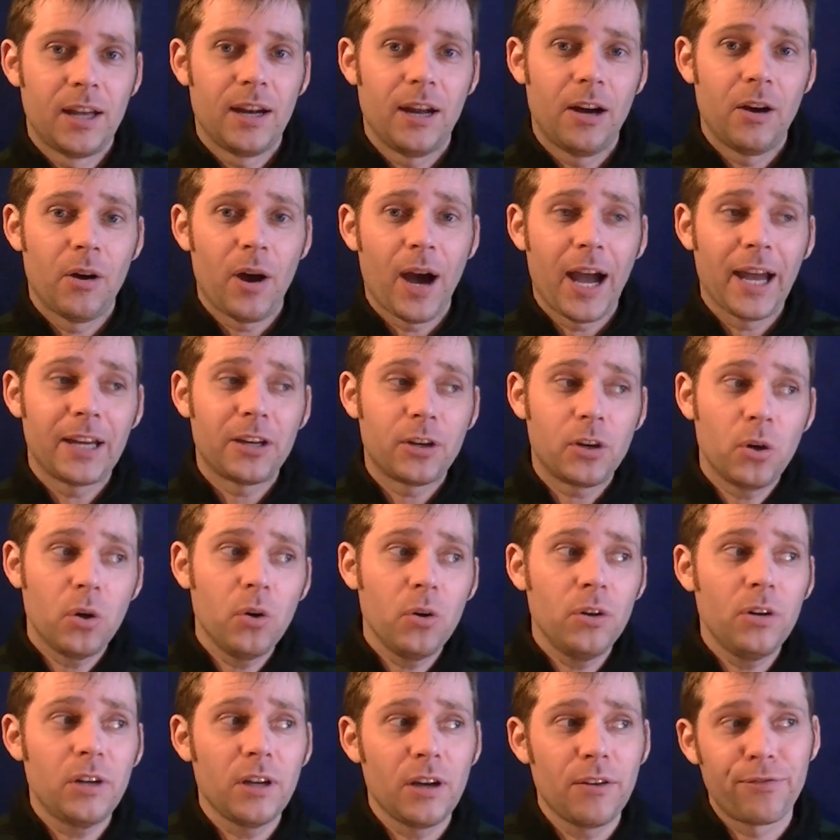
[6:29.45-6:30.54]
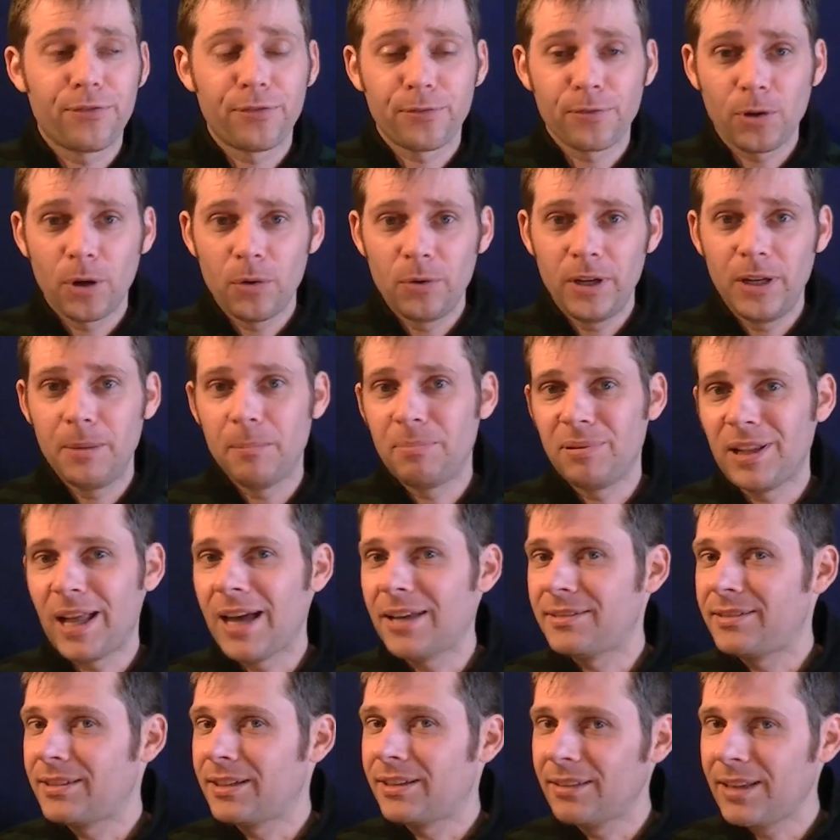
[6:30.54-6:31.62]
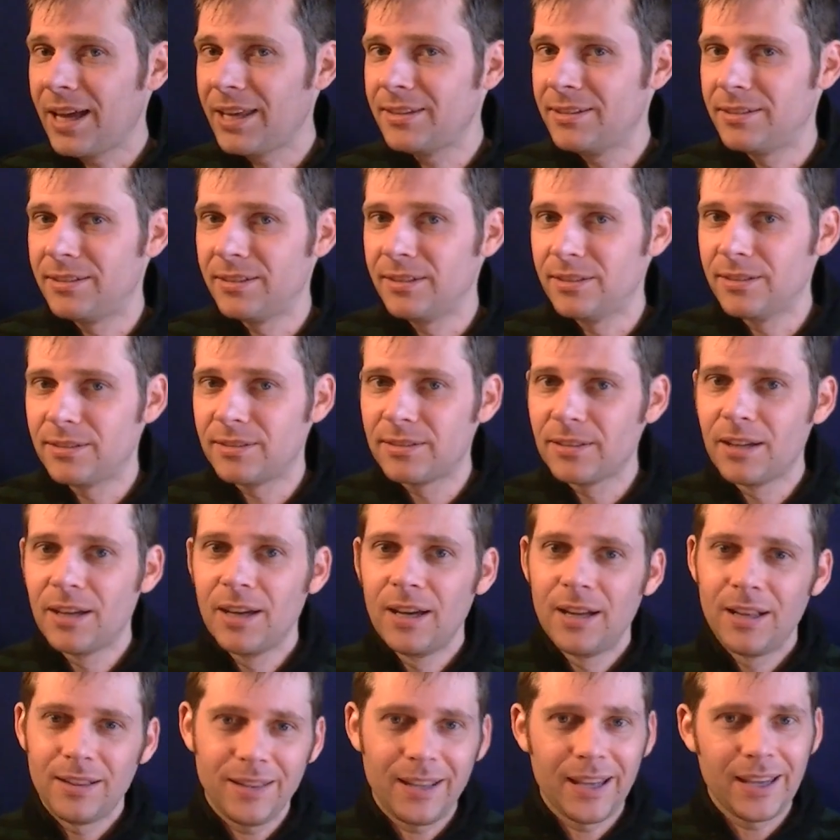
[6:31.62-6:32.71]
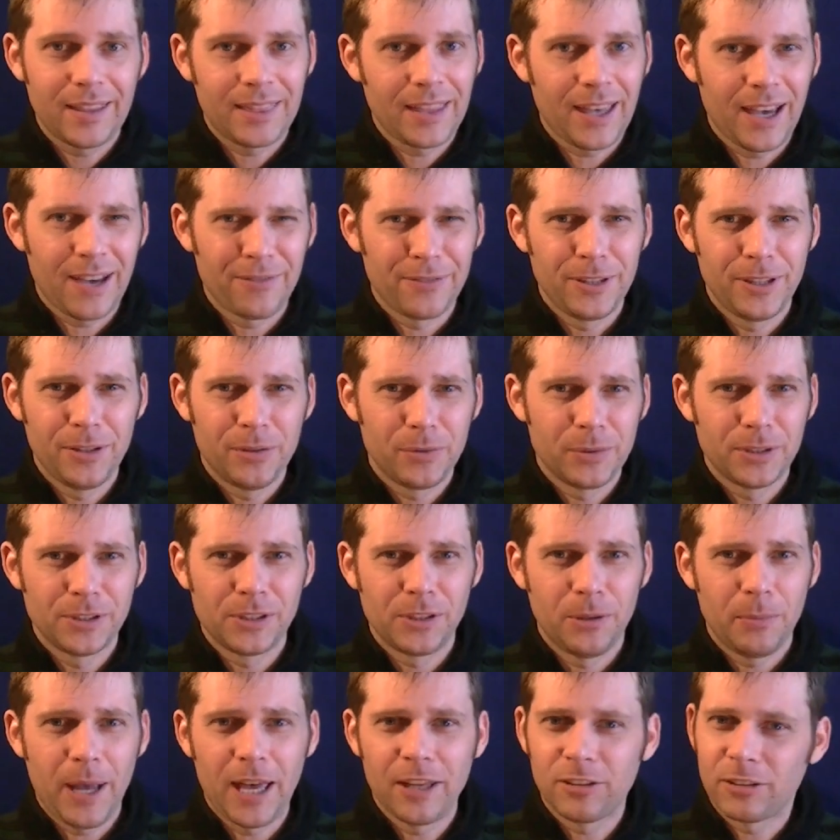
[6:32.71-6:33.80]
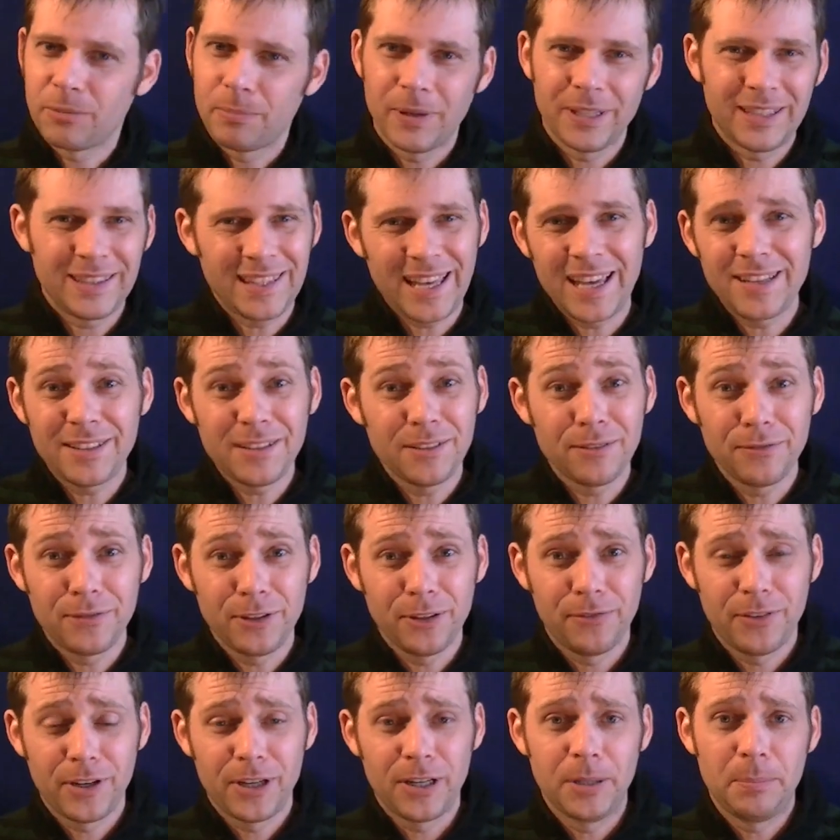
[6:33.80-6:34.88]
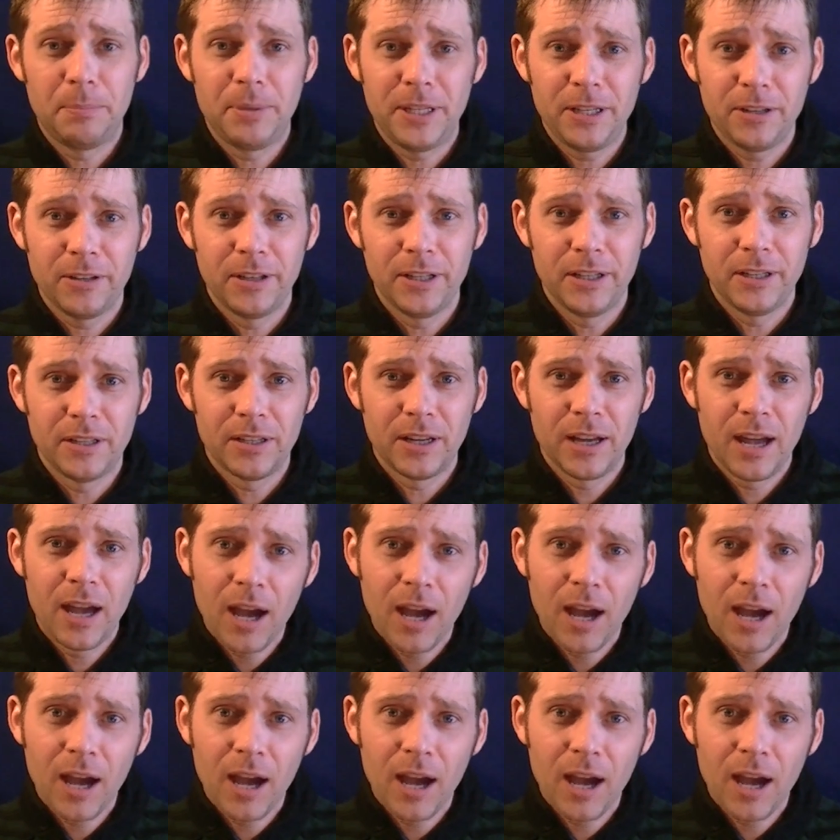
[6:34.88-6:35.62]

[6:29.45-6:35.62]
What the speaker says: Now, I could have thrown in plastic lenses like they have in the original mask, but that didn't feel very period.